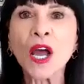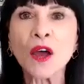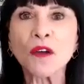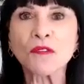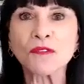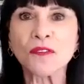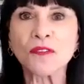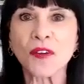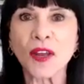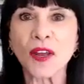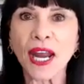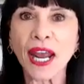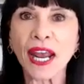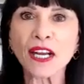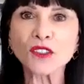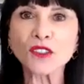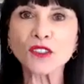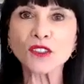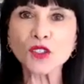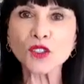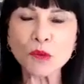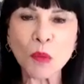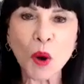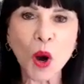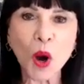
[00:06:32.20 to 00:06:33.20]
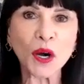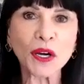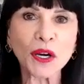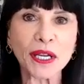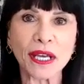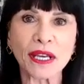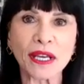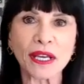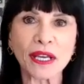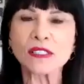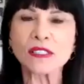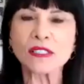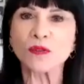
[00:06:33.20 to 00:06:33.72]
financial
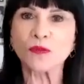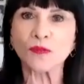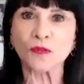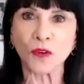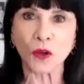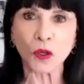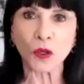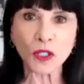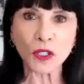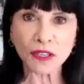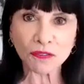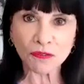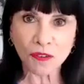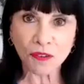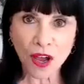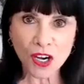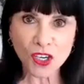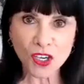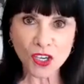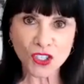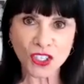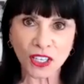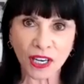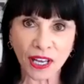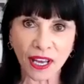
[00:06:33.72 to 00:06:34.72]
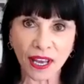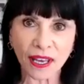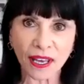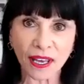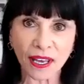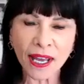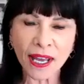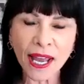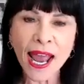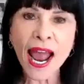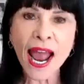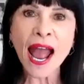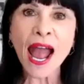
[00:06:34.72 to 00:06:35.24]
markets fully functioning
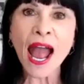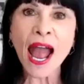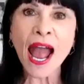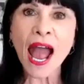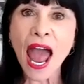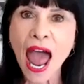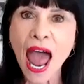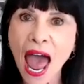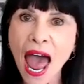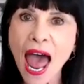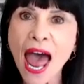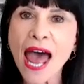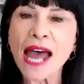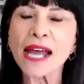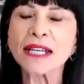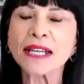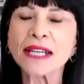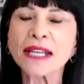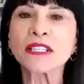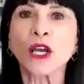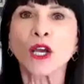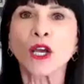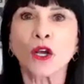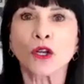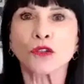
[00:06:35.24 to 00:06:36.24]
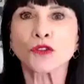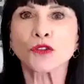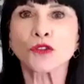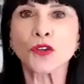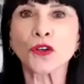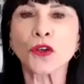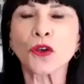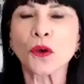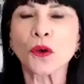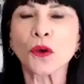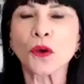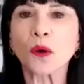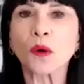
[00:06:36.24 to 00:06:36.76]
and
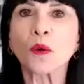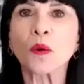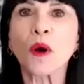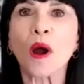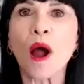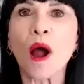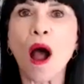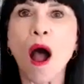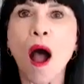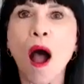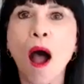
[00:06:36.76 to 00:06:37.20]
to